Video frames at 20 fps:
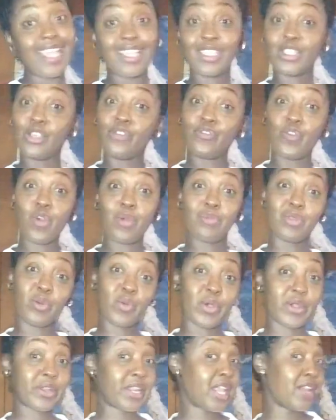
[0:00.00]
to form the
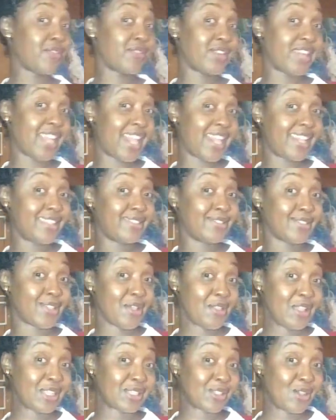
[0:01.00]
word everyday. So
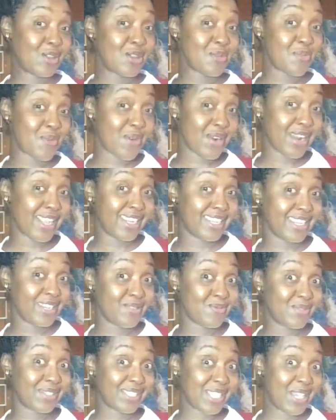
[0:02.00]
that's the only part I did
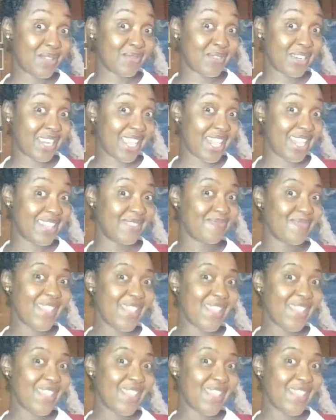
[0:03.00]
was everyday.